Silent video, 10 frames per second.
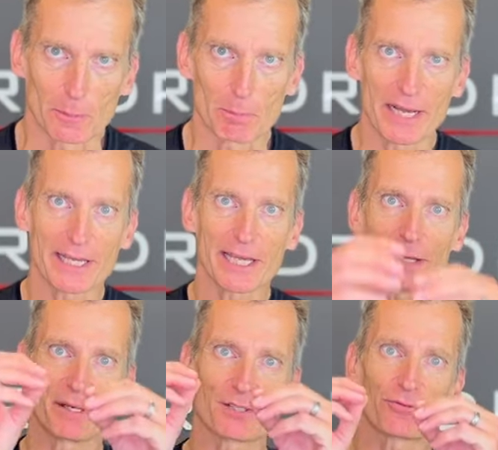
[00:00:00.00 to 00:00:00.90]
My
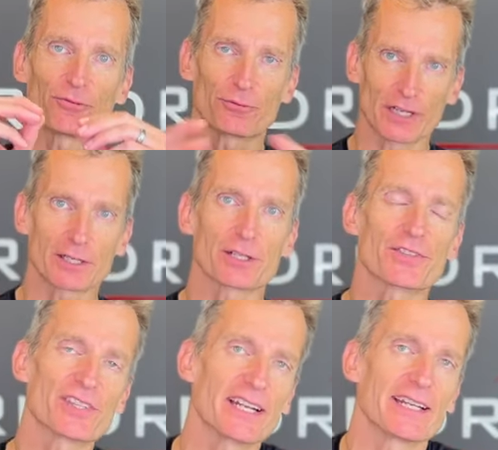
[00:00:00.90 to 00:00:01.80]
name is Fredrik
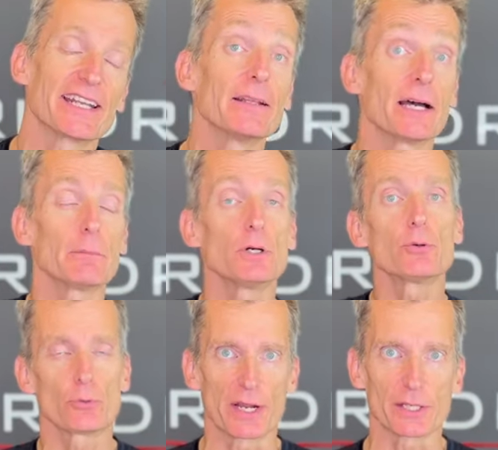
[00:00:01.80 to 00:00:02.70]
Zillén and I'm a
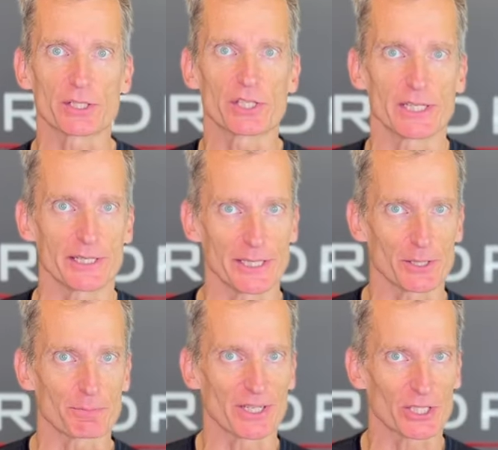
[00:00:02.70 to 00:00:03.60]
running technique
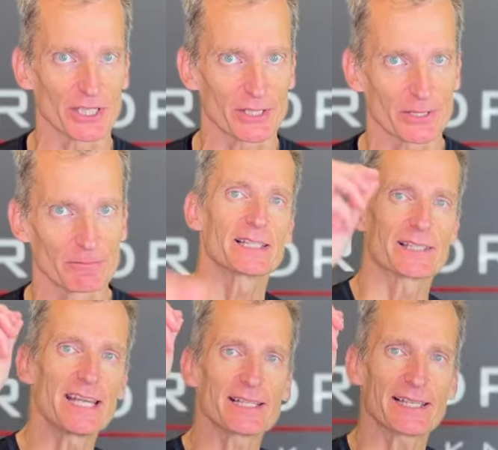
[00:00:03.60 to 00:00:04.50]
specialist.
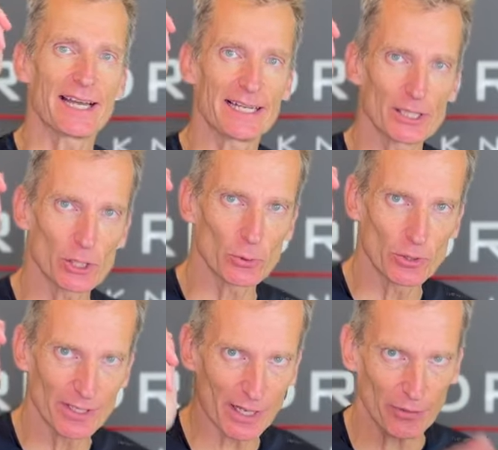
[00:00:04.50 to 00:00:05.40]
Since I do
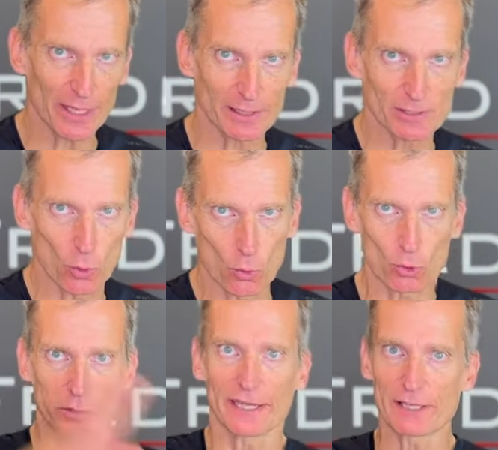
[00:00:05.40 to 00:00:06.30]
nothing else
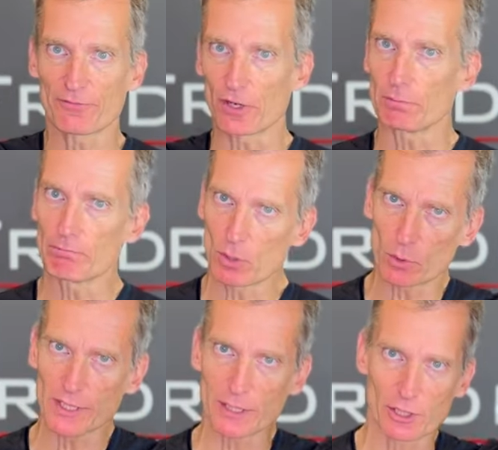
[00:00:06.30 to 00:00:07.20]
all day from
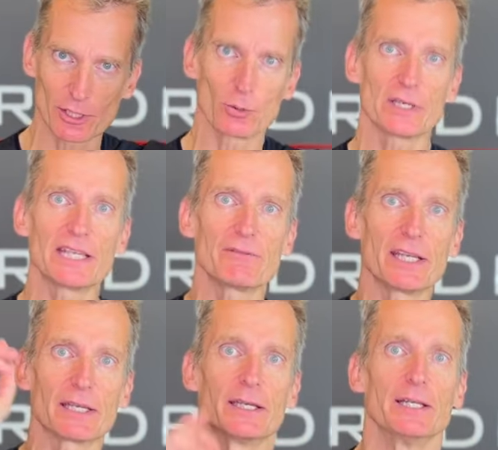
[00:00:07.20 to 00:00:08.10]
morning to
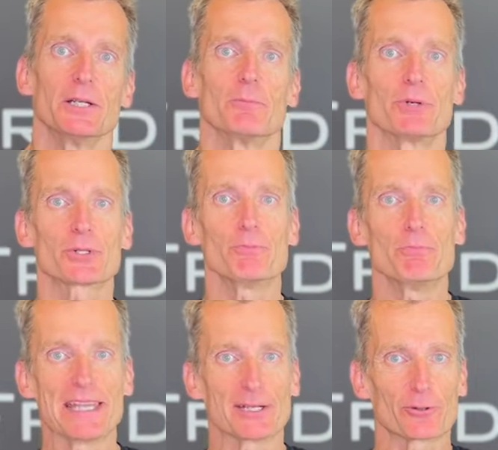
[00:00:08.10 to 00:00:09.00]
evening but
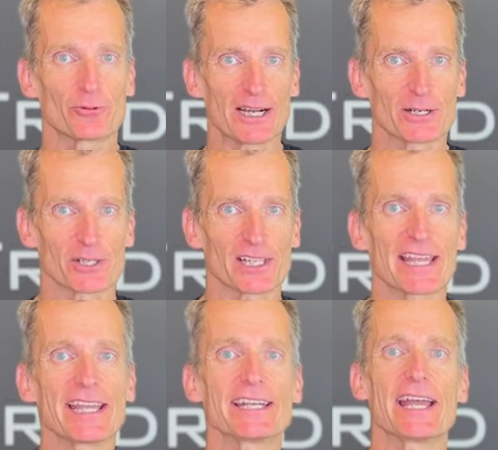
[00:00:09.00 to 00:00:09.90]
meet runners
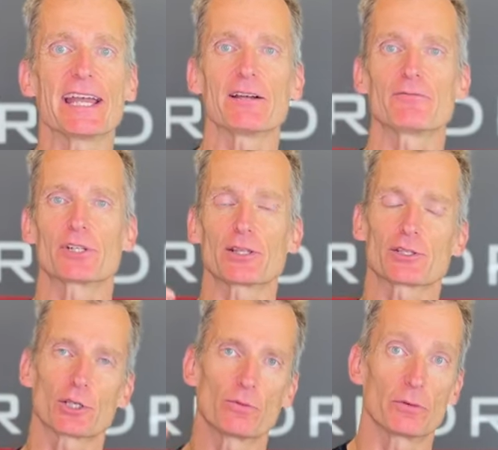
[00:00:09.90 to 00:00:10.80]
and have done
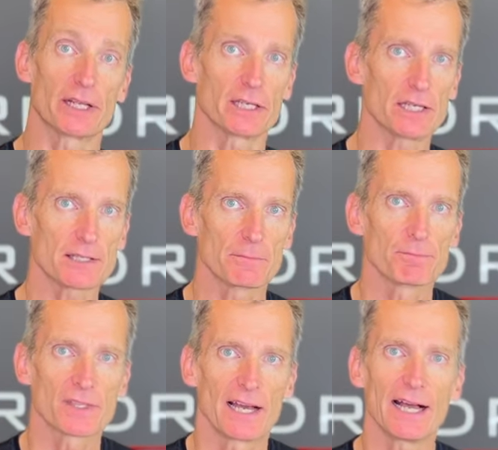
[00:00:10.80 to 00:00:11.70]
so for many years,
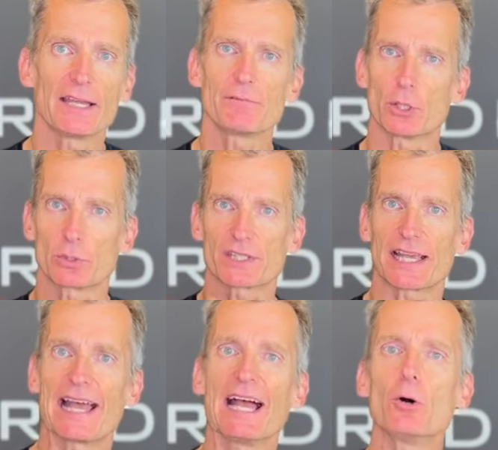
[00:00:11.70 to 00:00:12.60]
I've noticed
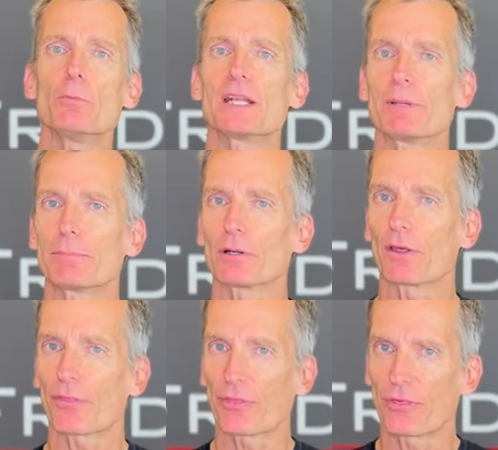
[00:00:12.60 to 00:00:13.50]
how many people
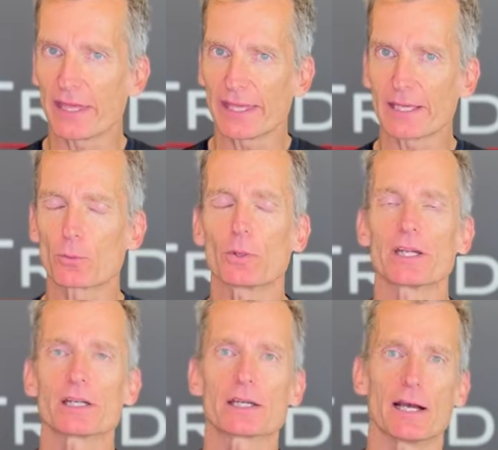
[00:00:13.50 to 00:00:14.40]
think when
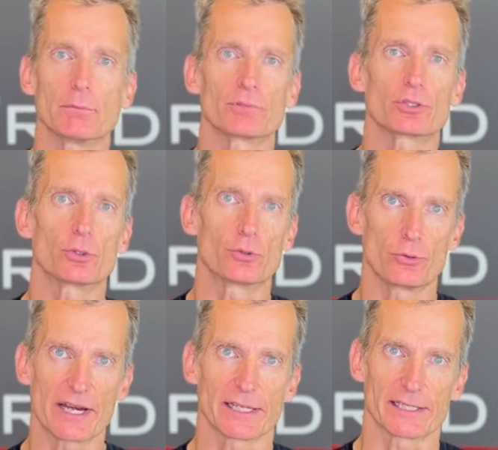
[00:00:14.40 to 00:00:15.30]
it comes to
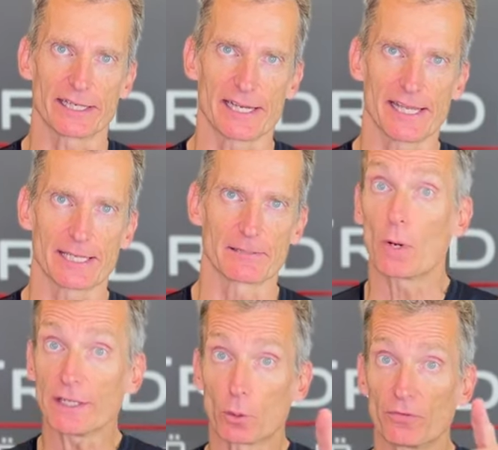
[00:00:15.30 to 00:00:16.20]
running technique.
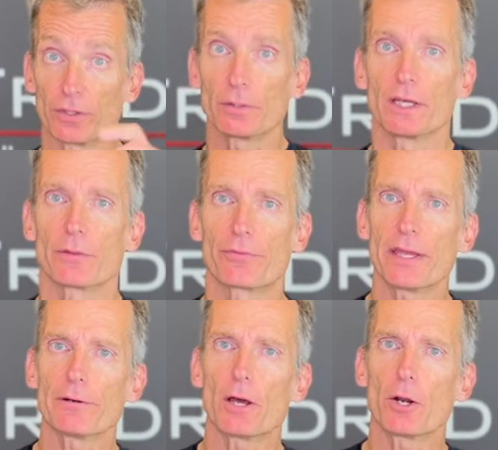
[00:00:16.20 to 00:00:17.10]
Quite often,
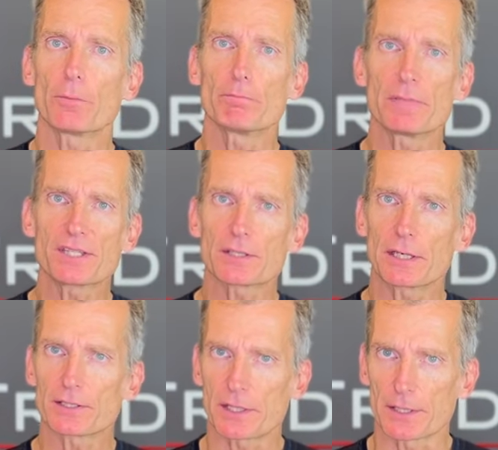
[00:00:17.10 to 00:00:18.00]
there are
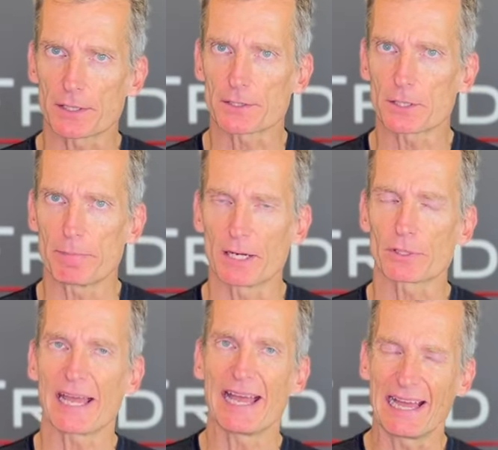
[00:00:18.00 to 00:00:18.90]
misunderstandings about
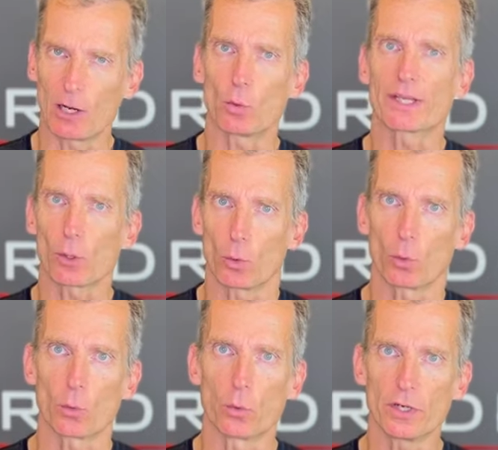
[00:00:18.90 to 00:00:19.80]
how it
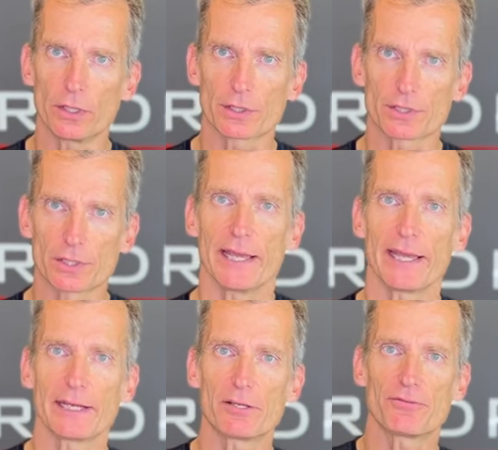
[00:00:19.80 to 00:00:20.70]
all works.
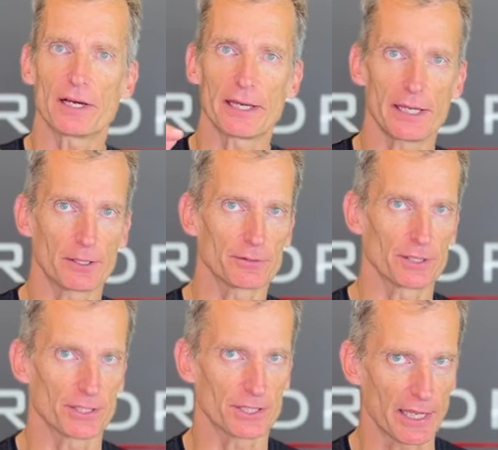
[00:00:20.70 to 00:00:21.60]
And if I hear the
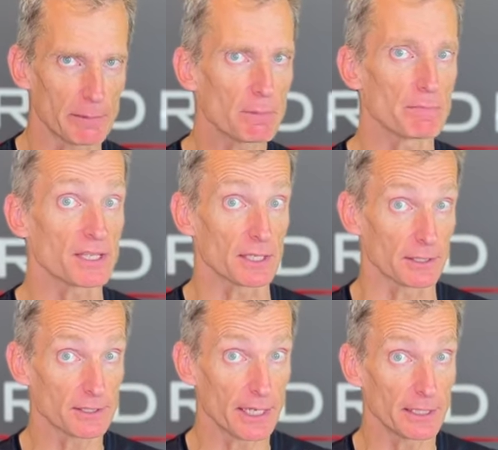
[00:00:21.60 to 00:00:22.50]
same
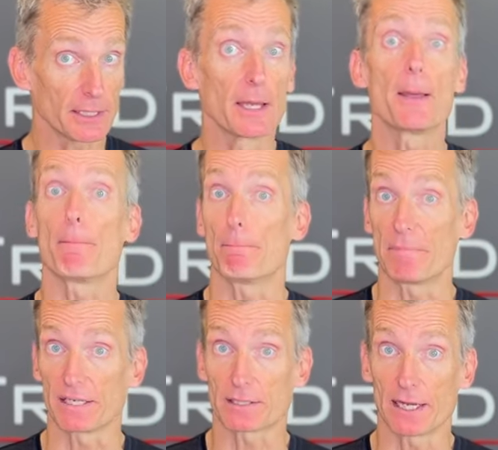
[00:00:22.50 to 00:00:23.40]
misunderstanding
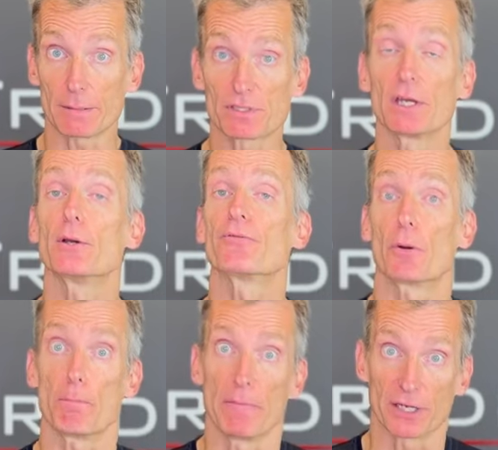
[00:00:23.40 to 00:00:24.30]
many times
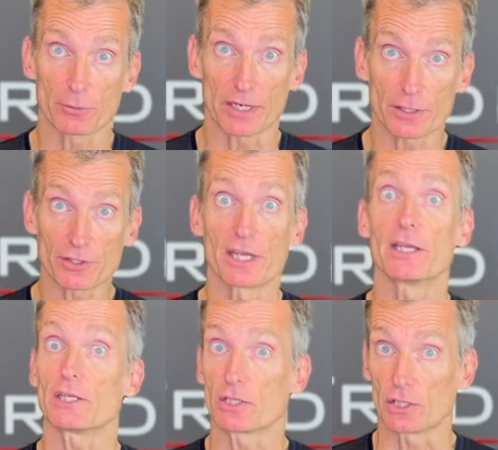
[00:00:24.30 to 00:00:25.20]
from many runners,
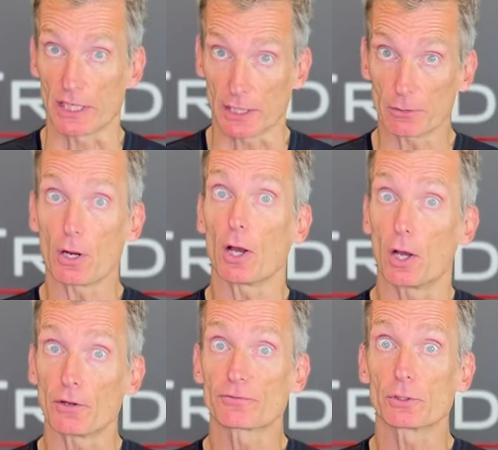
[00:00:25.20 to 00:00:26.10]
year
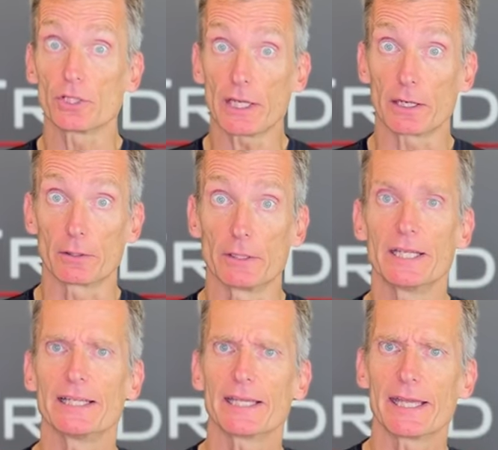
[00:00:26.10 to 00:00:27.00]
after year,
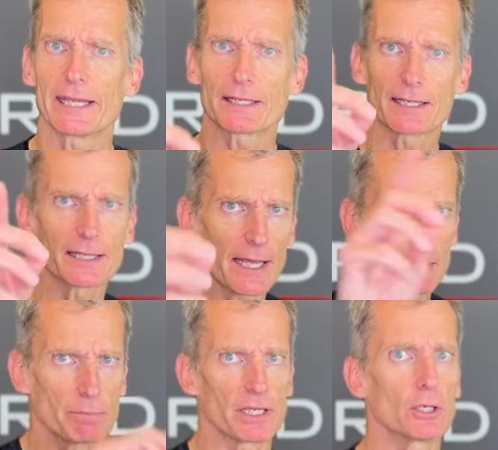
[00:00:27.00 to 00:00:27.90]
it
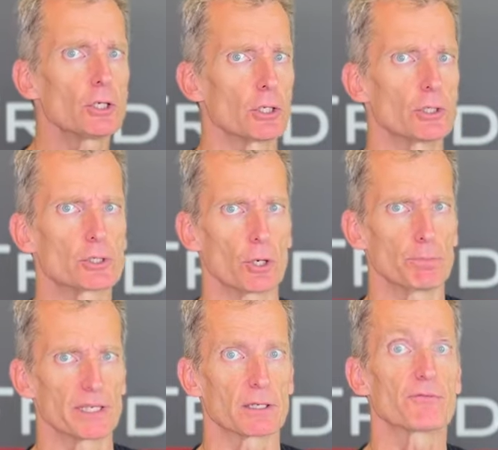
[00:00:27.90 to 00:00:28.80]
can be a good
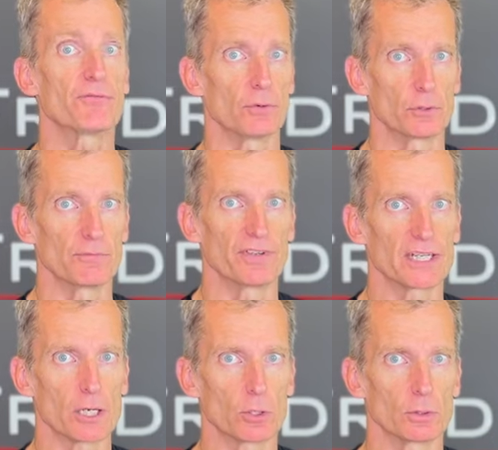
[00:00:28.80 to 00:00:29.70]
topic for a
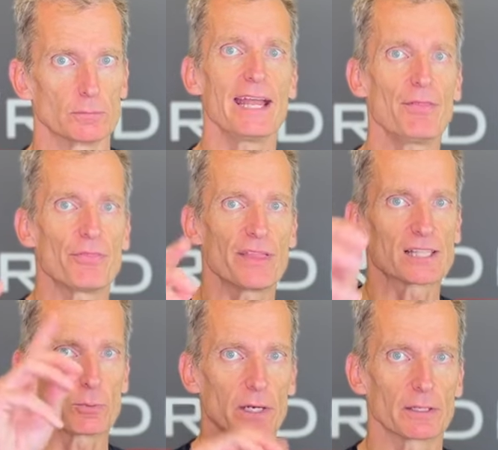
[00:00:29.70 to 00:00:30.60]
video. And
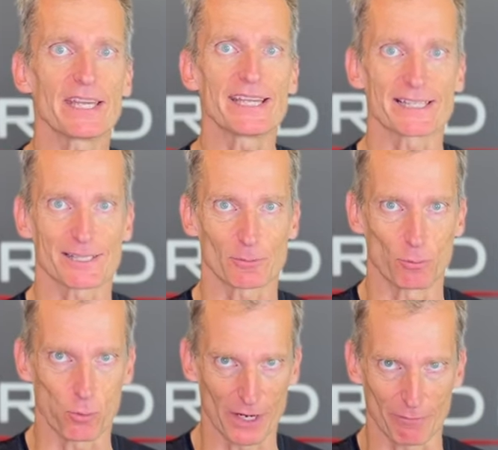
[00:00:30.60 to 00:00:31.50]
this one is
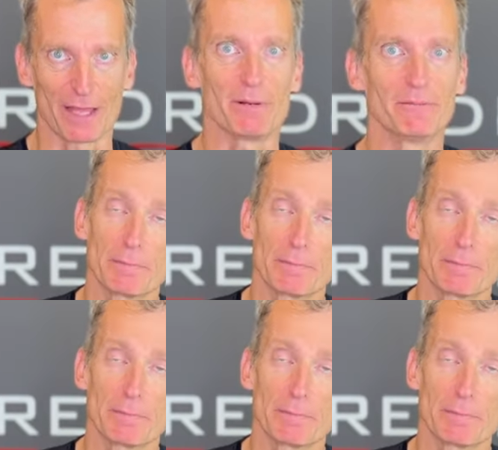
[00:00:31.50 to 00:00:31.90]
one of them.